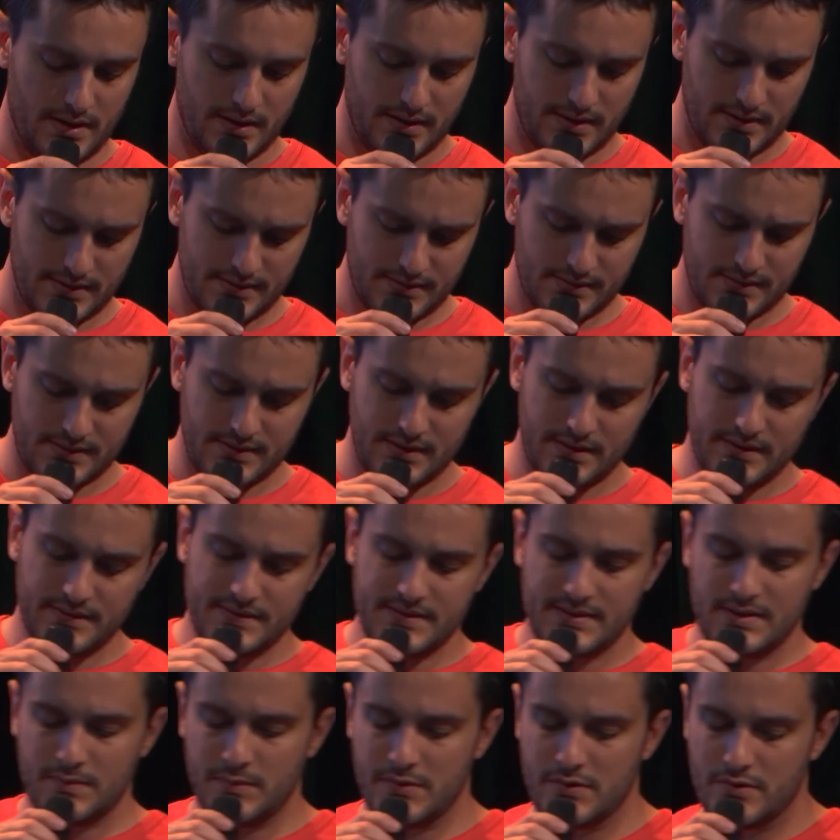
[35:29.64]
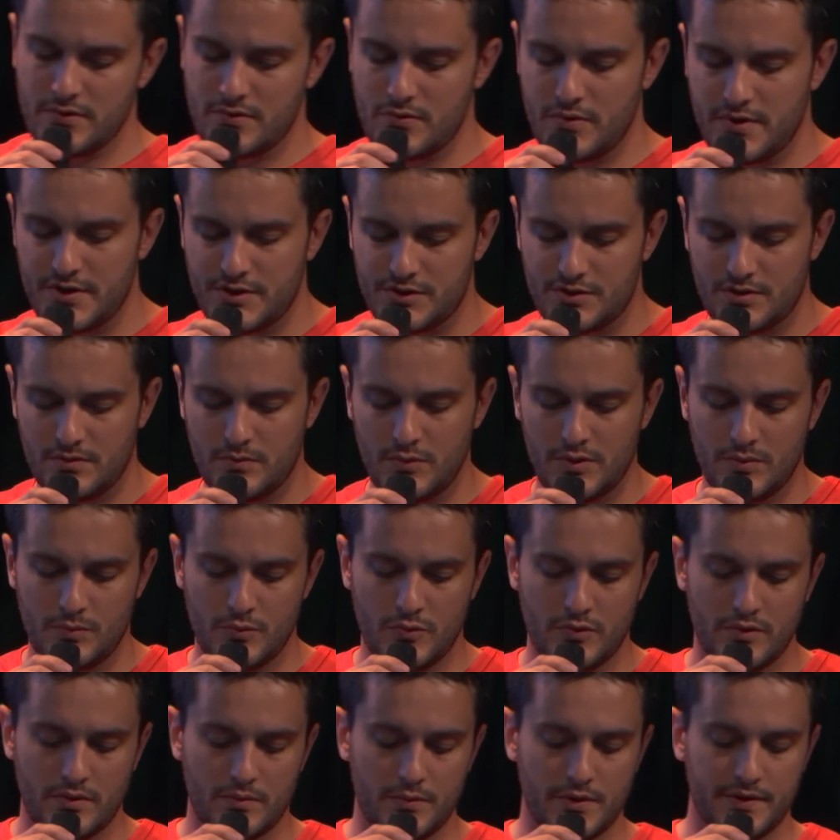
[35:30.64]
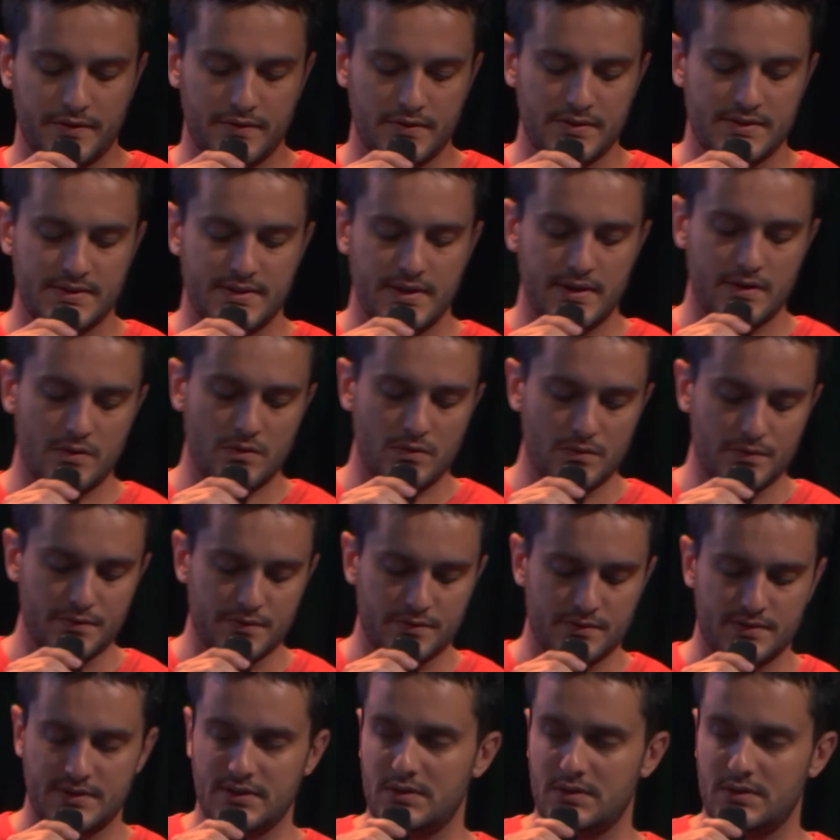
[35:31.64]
guess a kind of similar question, but more about the stakeholders,